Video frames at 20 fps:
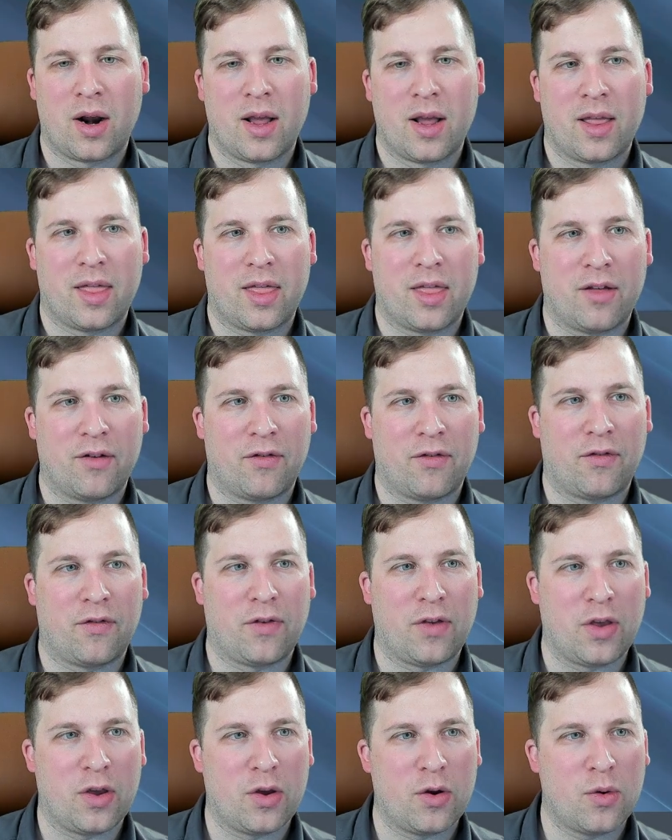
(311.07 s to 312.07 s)
the
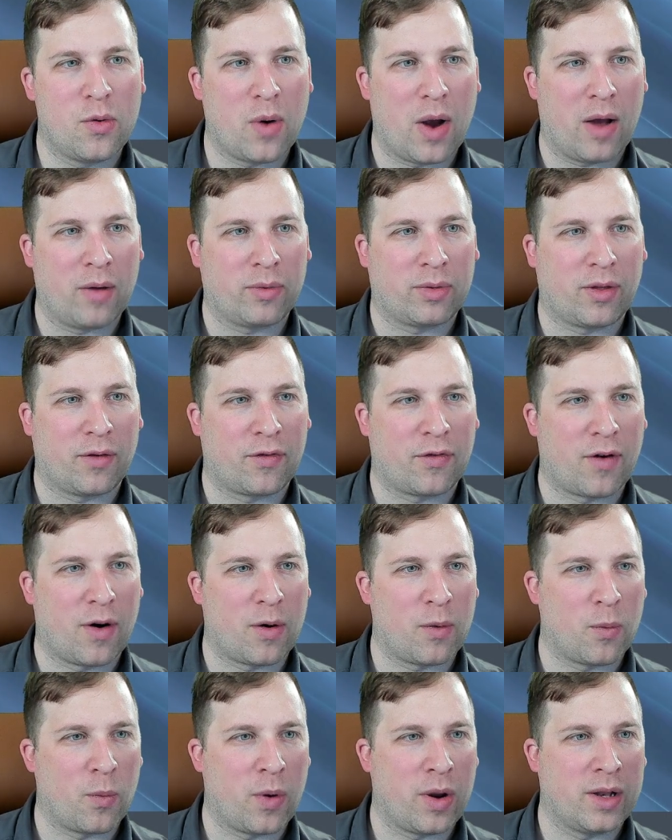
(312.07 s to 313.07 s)
view out the
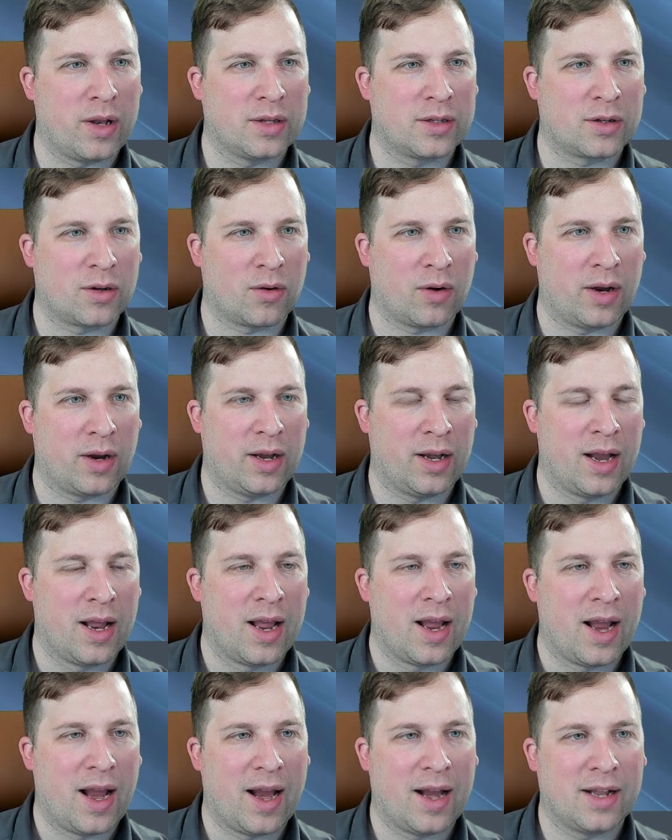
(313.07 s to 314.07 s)
front windscreen.
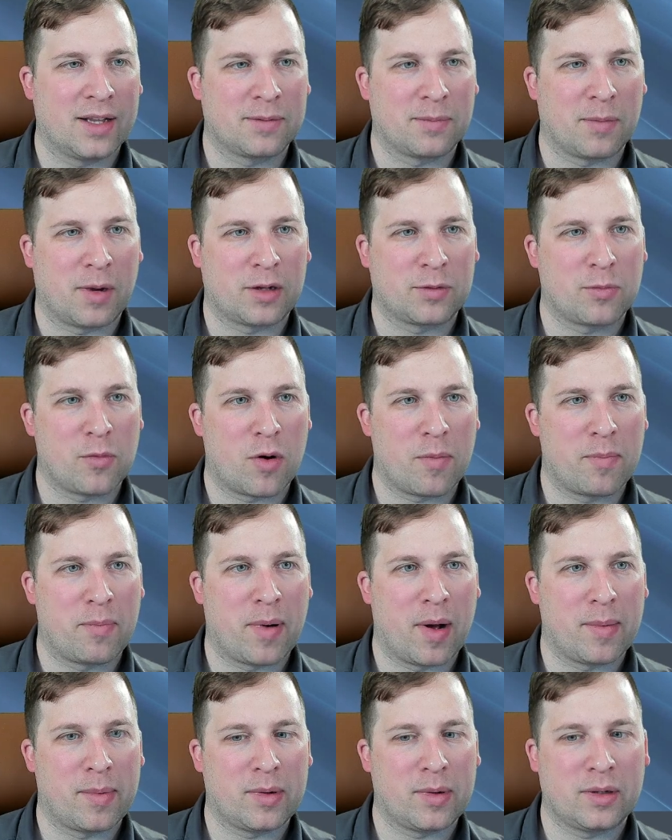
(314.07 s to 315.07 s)
It is much more
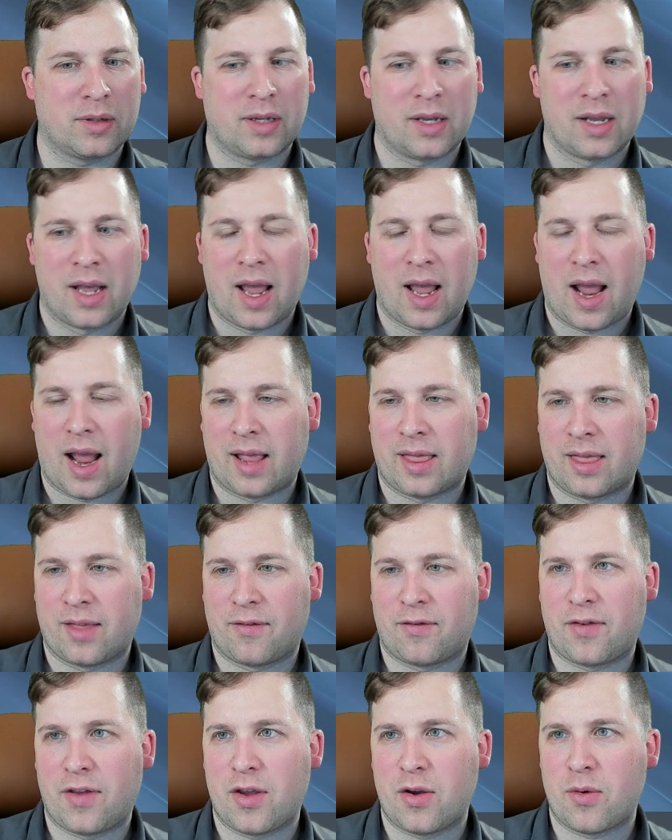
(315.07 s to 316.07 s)
bubbled, and the
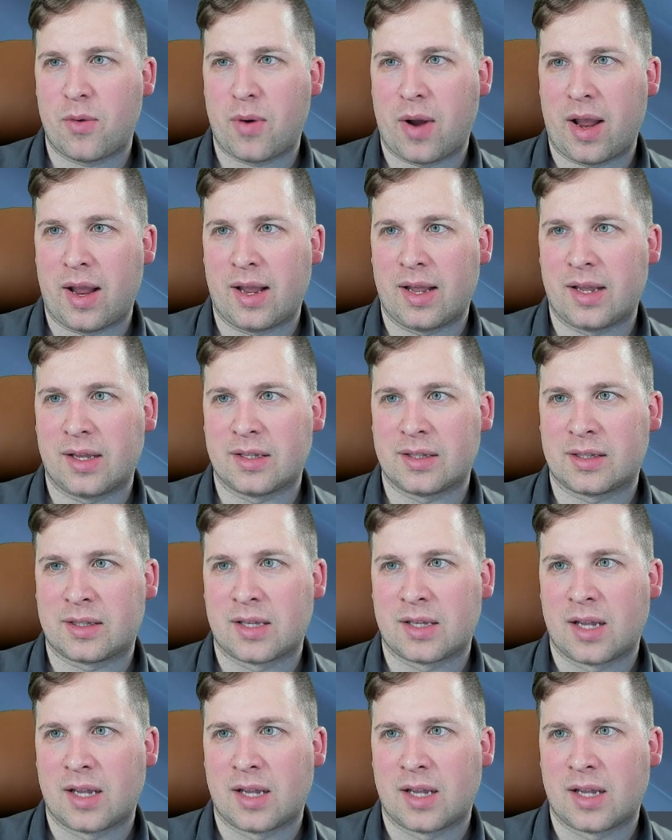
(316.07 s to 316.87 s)
view is